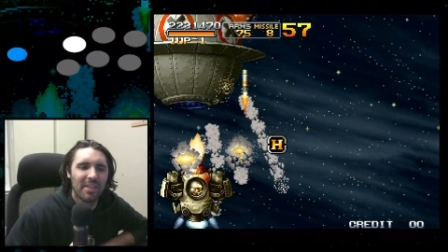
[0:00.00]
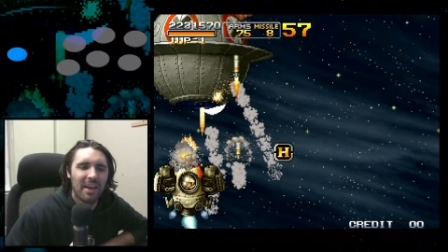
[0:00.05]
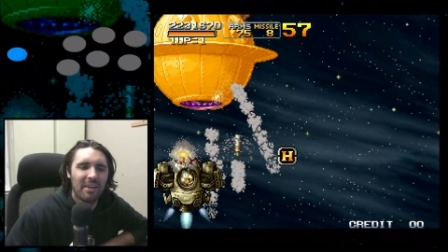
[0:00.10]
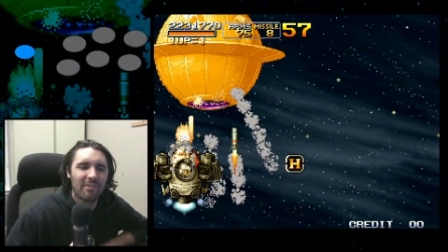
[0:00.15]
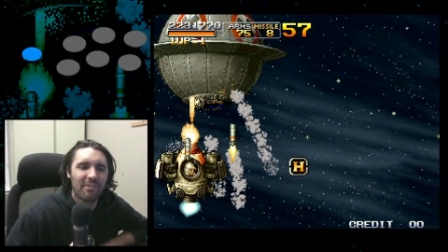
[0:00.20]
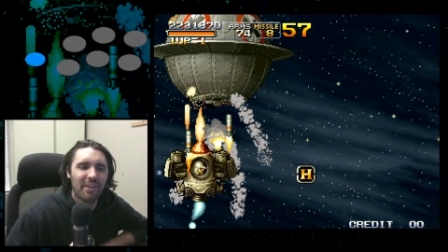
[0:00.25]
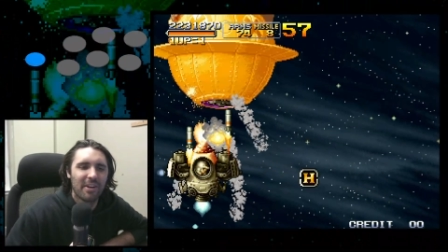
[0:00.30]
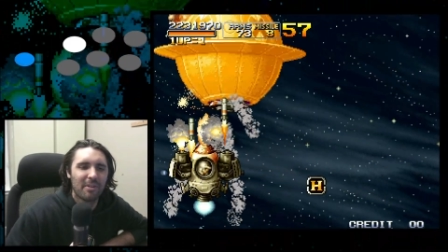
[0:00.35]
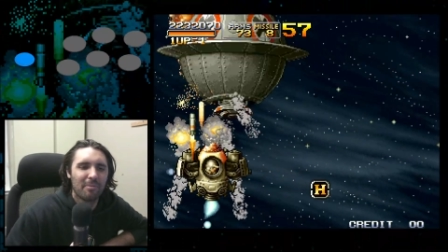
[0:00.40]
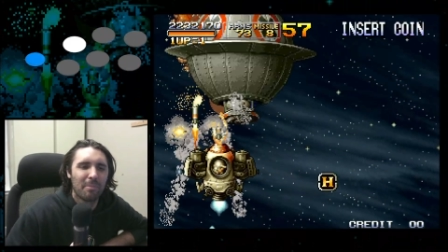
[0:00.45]
that
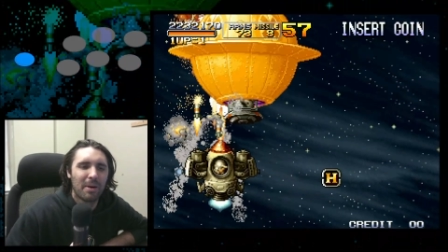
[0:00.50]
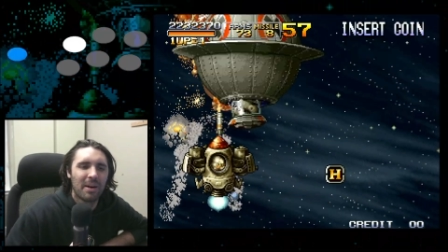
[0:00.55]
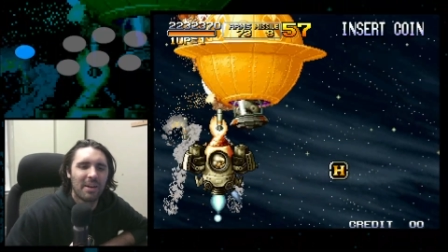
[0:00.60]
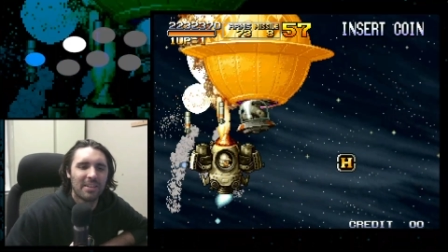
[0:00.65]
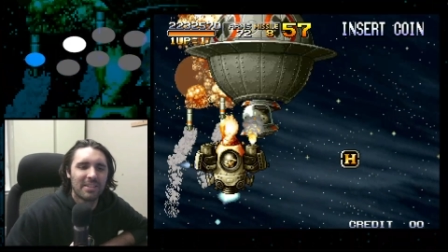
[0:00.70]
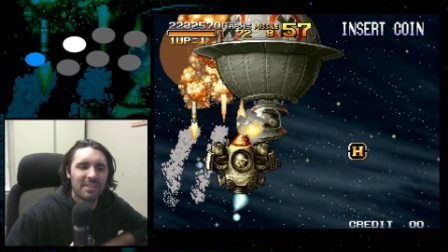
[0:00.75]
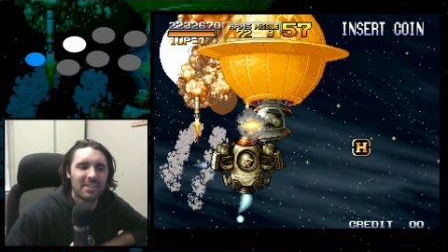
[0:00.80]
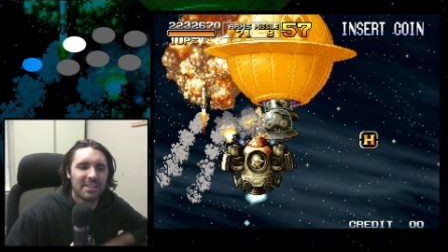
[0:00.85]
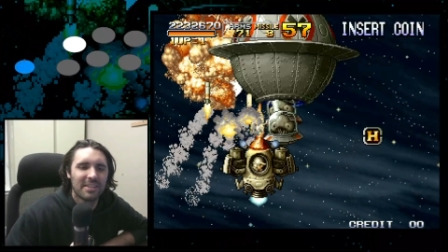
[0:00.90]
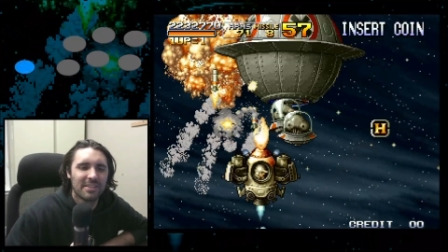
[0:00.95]
final
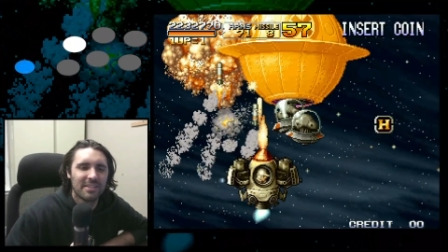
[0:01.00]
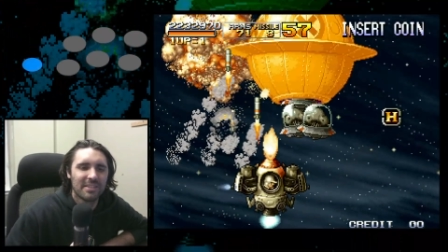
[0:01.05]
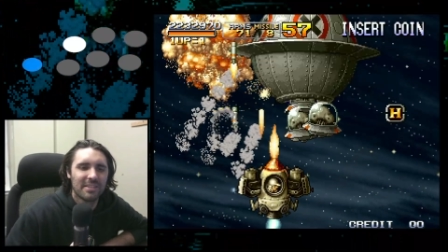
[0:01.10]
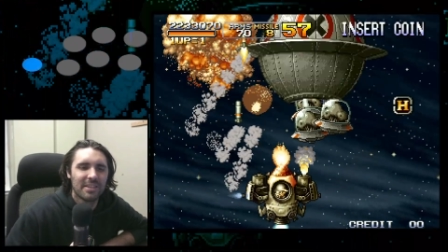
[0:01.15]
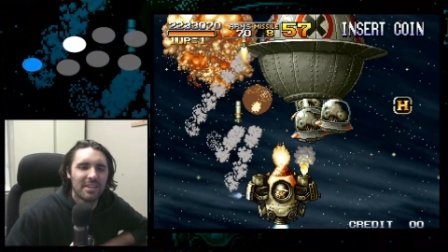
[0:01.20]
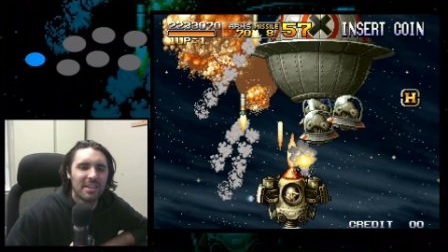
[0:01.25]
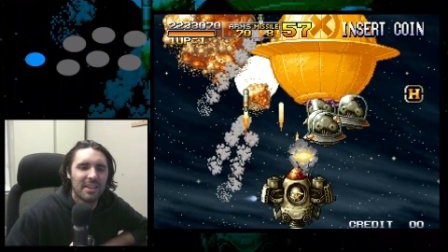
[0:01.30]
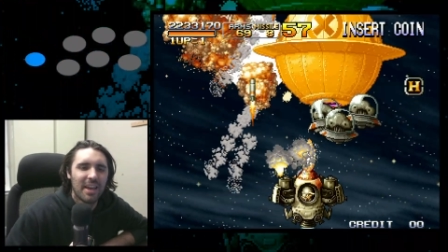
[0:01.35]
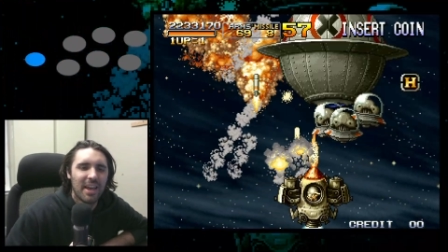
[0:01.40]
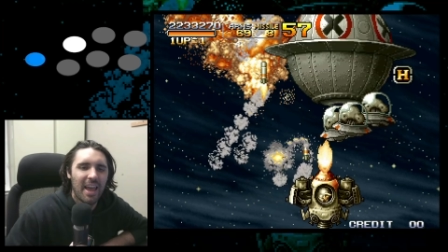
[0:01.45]
boss is
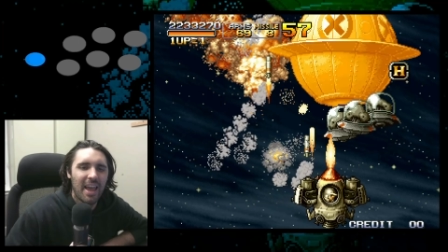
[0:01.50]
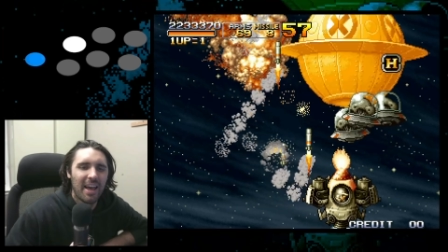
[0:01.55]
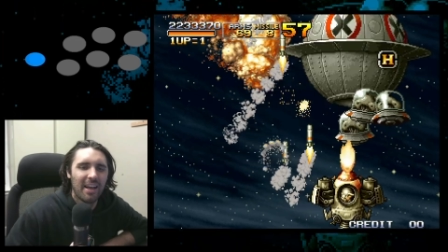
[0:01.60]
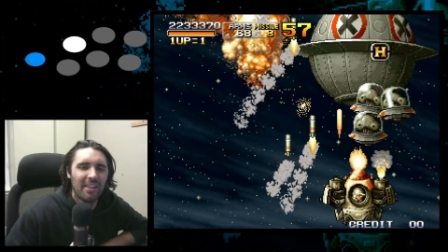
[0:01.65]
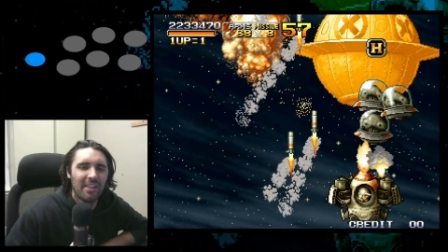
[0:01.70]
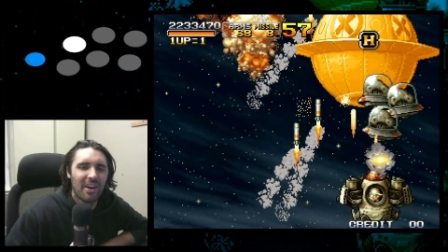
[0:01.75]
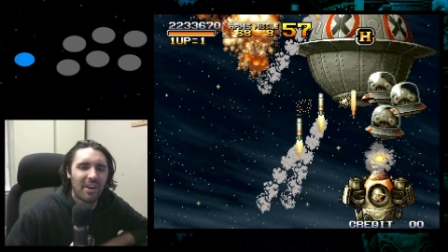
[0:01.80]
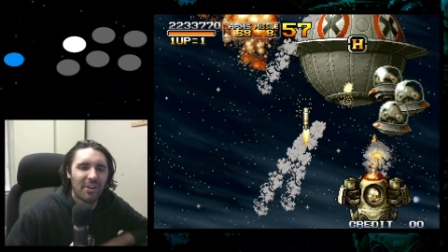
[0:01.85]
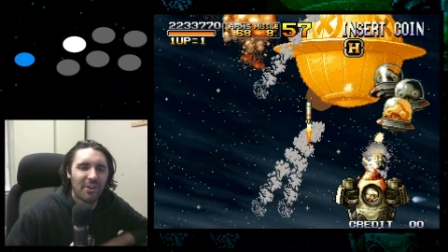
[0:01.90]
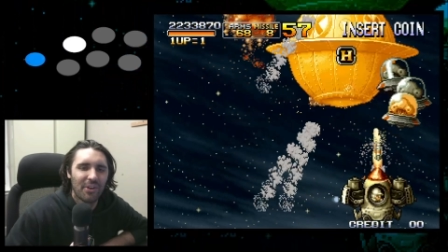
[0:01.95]

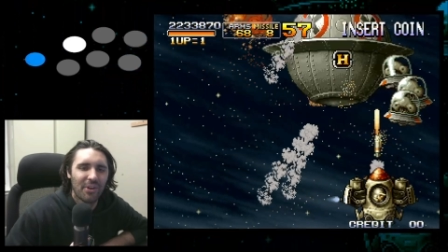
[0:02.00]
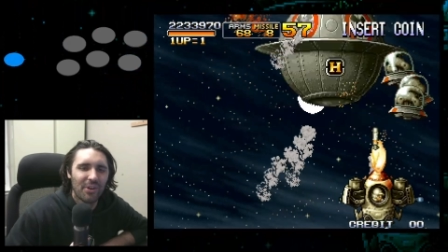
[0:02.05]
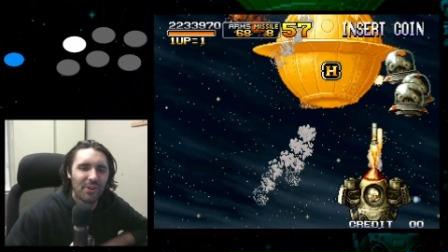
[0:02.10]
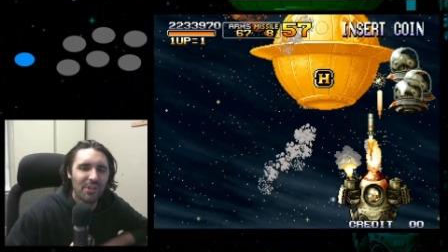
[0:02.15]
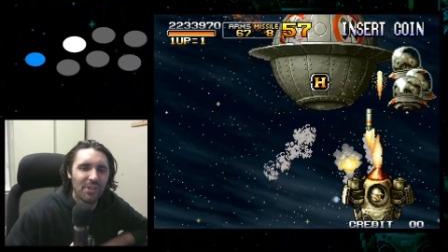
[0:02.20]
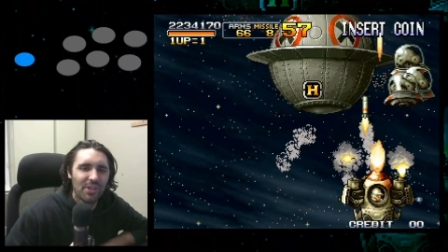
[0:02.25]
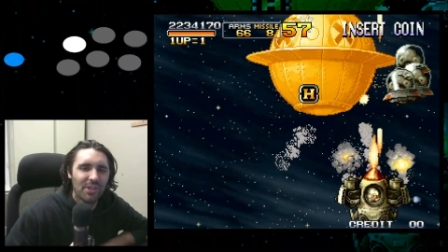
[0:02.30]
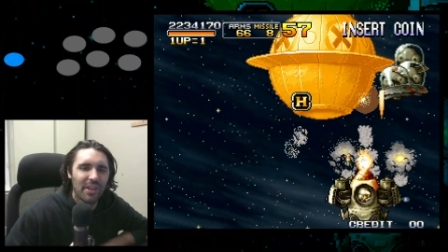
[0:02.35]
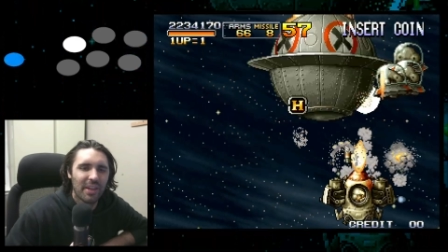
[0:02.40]
hell on earth.